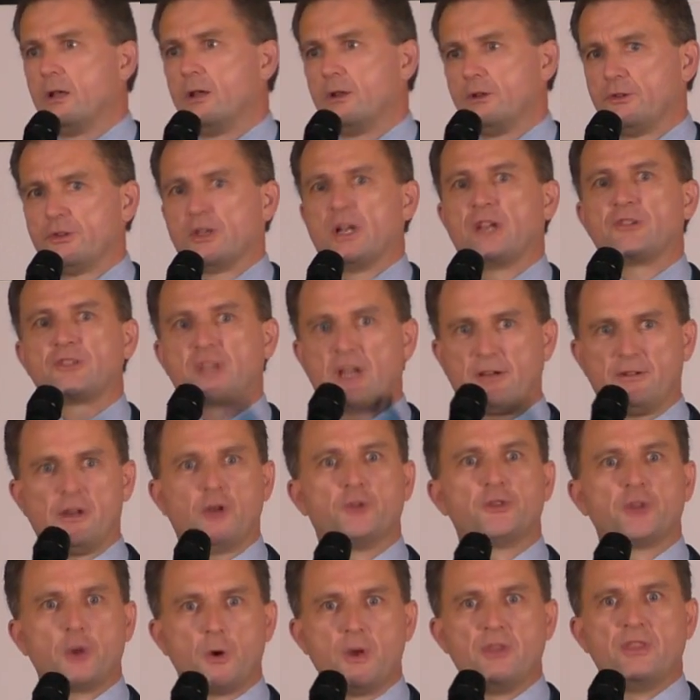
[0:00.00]
So let's carry
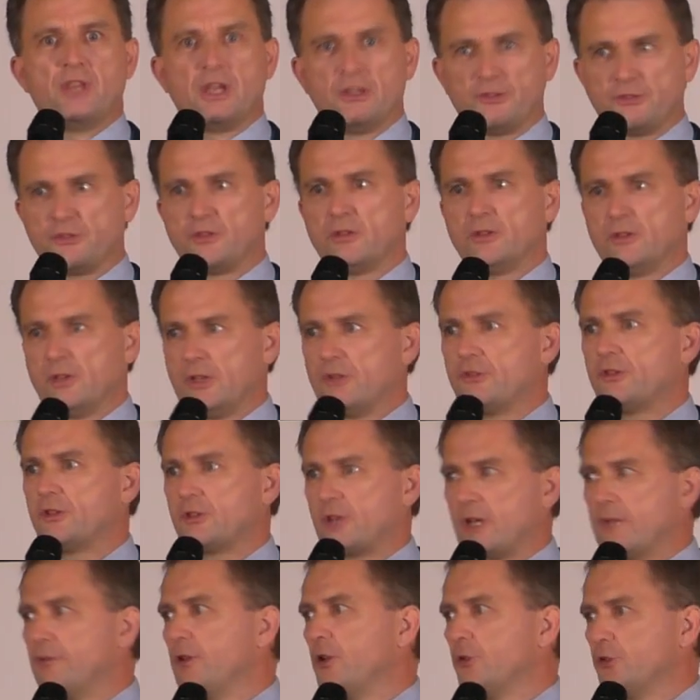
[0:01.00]
on doing this. Let's
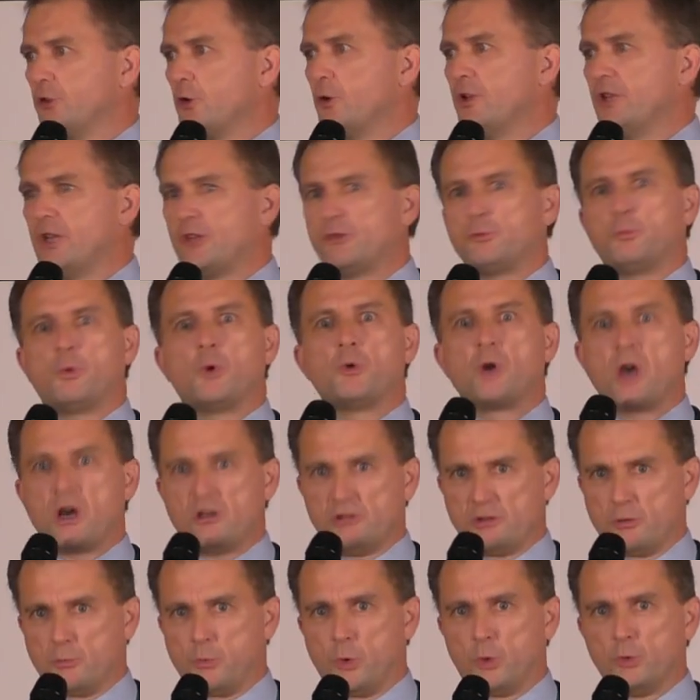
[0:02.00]
carry on doing this. We'll get
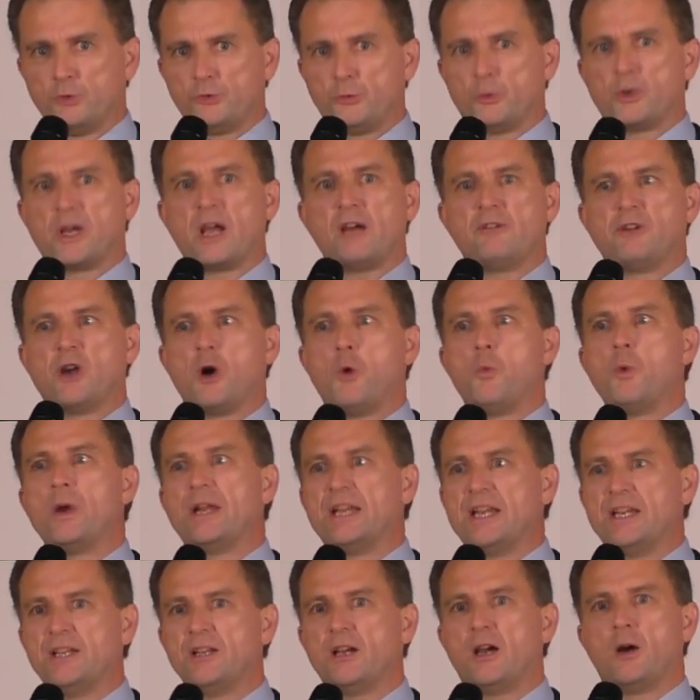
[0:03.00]
our awards. We'll carry on
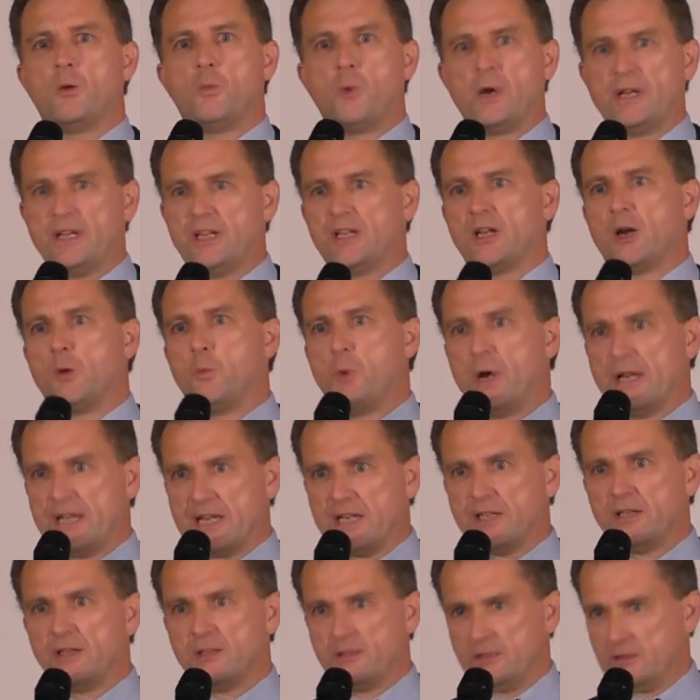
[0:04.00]
winning and winning and
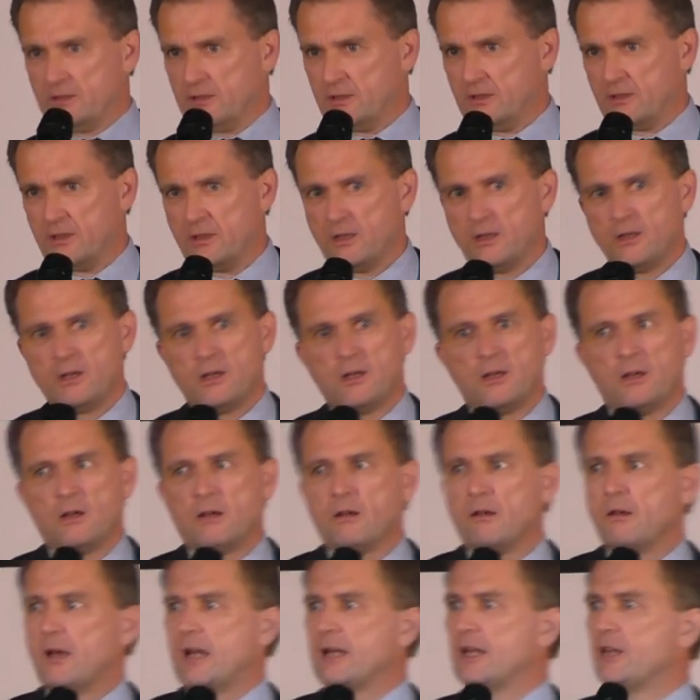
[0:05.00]
winning.
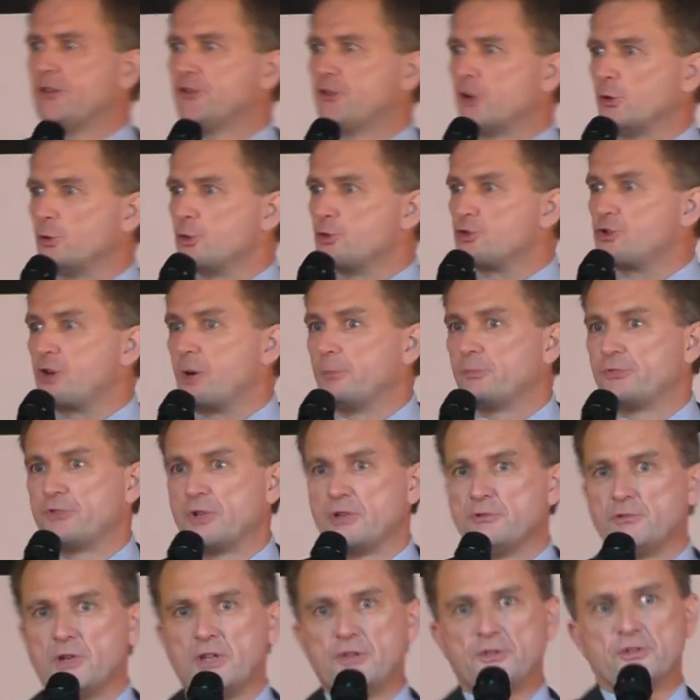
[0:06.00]
And as Donald Trump
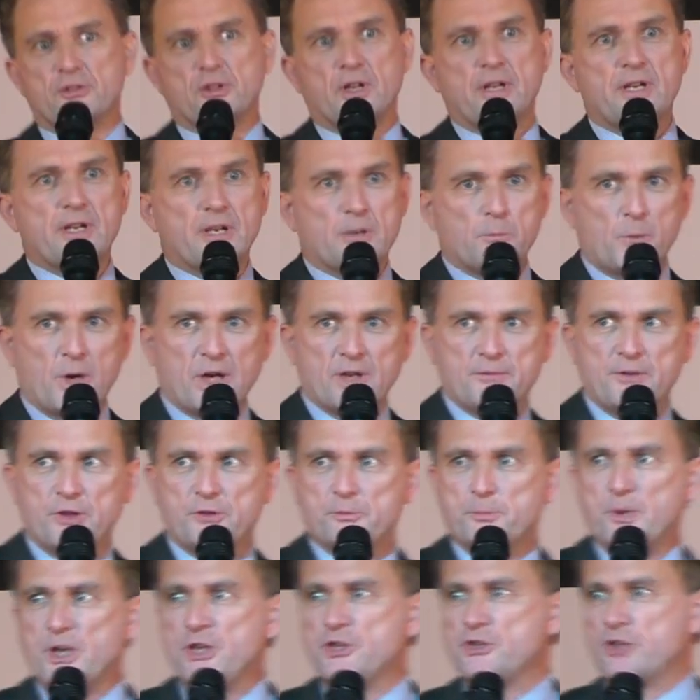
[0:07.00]
said recently in one of his
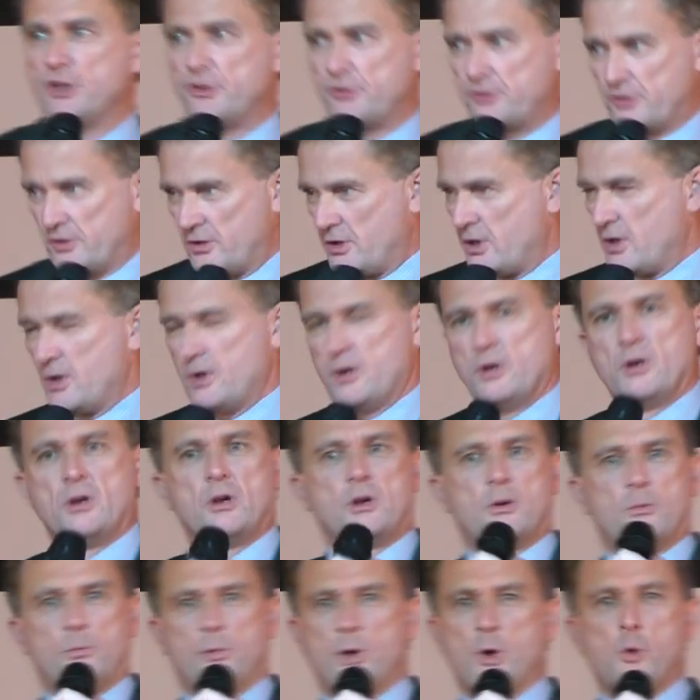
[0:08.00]
speeches,
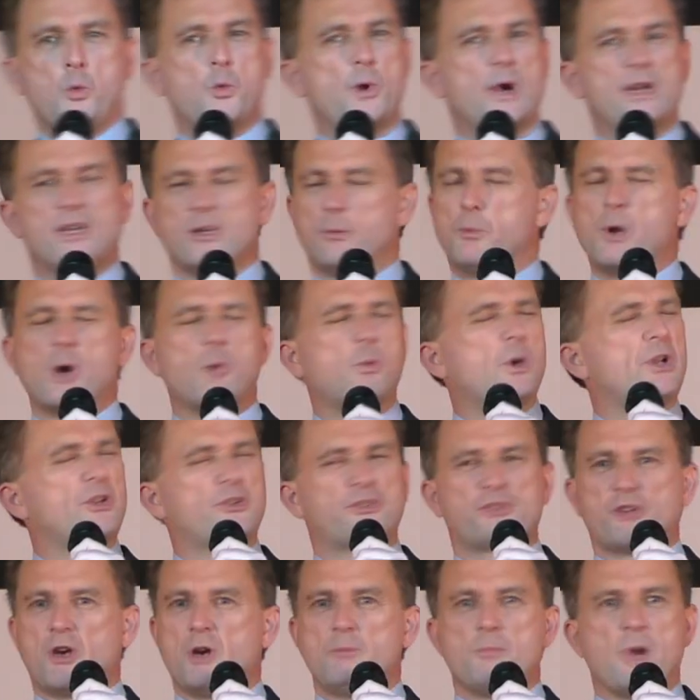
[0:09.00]
we'll win. We'll win
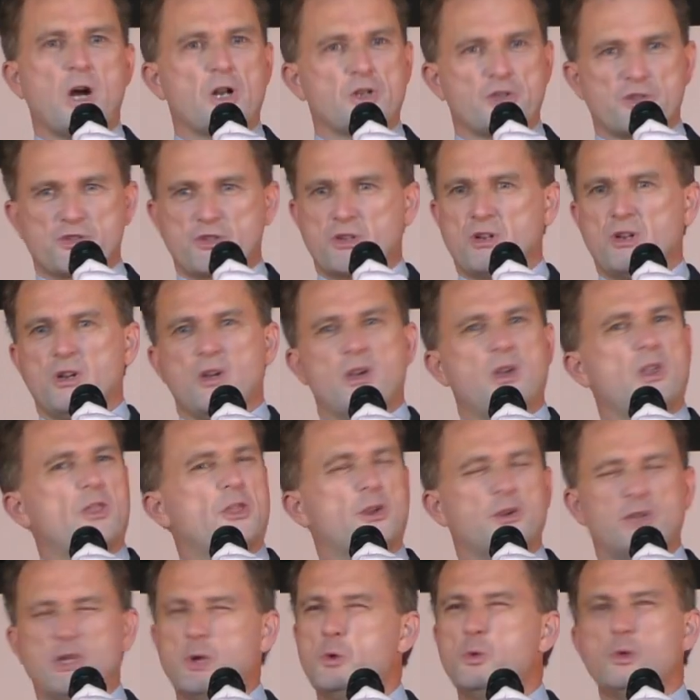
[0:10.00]
so much
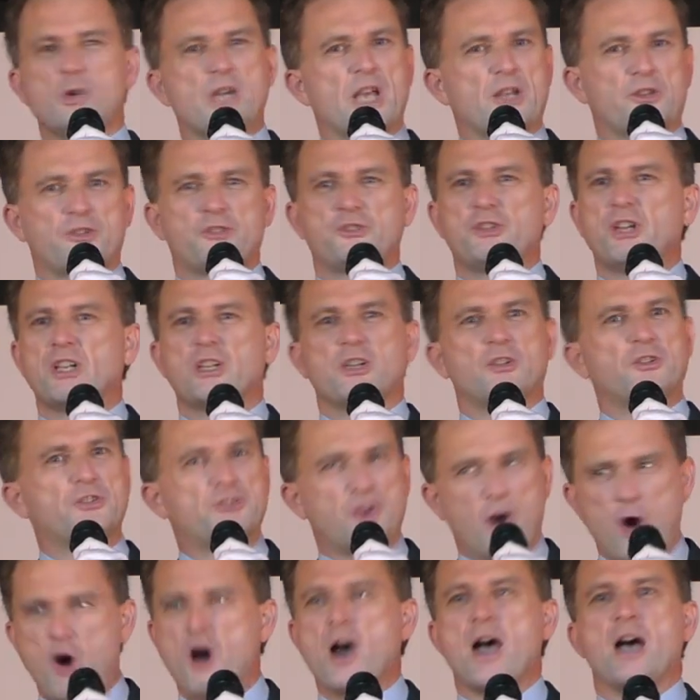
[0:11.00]
that you will get sick and
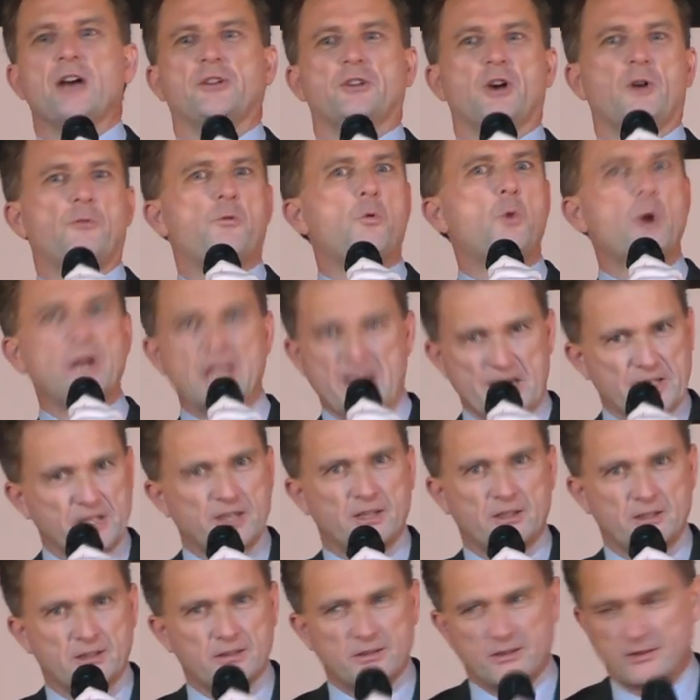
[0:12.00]
tired of winning.
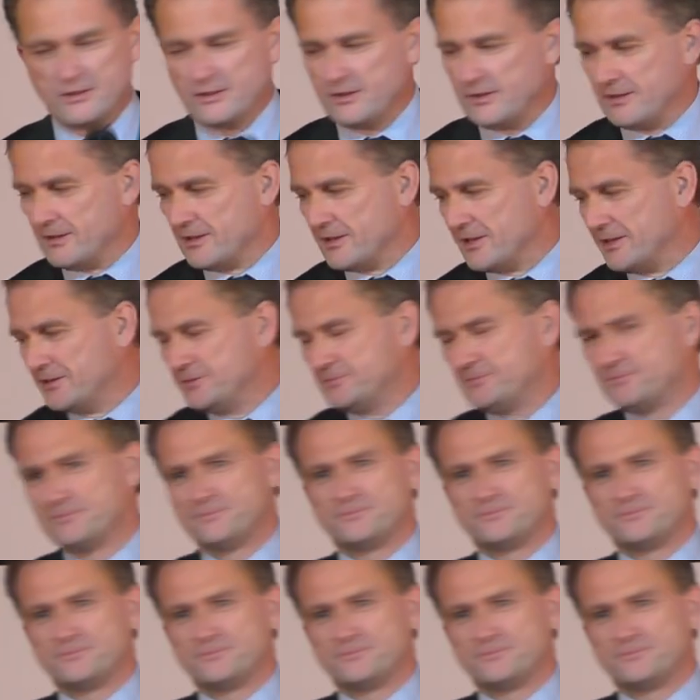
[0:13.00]
You know.